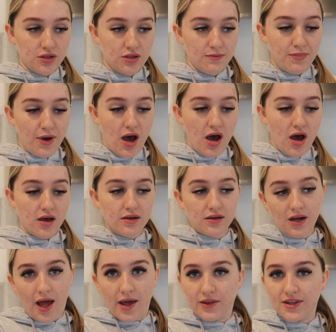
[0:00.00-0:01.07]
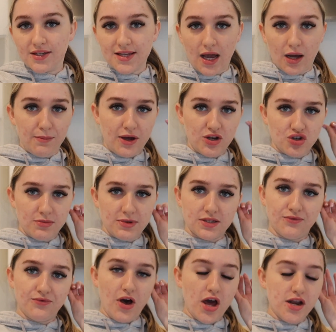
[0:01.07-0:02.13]
but like the second bedroom isn't
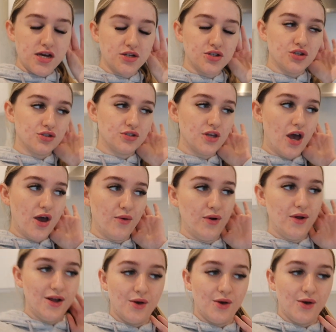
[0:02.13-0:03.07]
furnished so